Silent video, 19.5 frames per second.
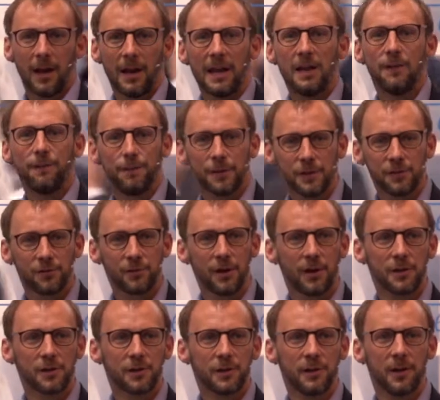
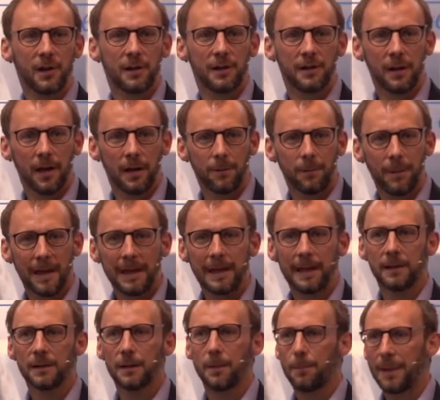infrastructure and
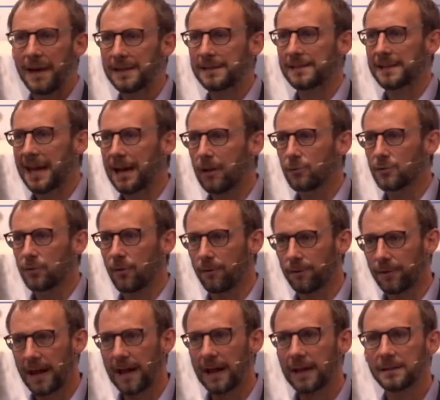making the best out
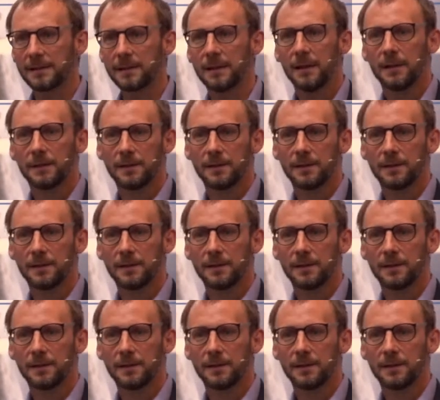of that